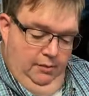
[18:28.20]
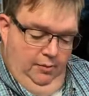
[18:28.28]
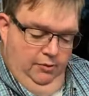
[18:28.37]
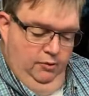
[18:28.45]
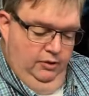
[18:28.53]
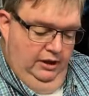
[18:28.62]

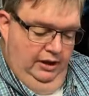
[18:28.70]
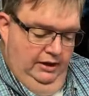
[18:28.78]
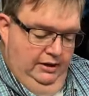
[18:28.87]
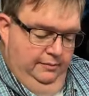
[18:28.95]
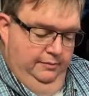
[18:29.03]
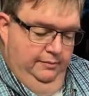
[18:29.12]
Mama will
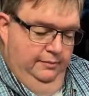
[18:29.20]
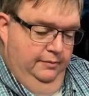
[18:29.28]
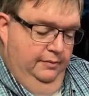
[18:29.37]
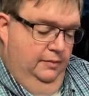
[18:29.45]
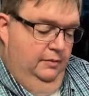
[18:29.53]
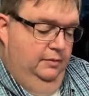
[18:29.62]
eat a
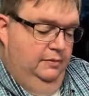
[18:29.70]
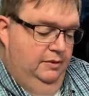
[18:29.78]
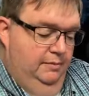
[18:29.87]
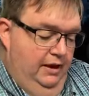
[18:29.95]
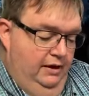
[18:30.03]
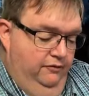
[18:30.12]

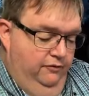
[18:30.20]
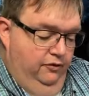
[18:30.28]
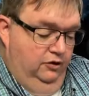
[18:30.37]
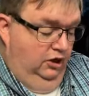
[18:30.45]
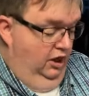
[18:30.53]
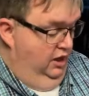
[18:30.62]
tomato
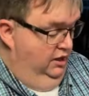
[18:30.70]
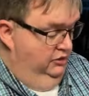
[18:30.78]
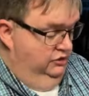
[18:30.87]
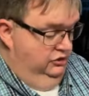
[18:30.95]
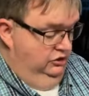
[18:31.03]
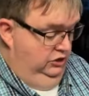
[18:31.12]
for
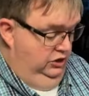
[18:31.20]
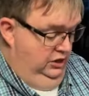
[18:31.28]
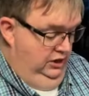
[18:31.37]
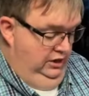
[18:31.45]
lunch.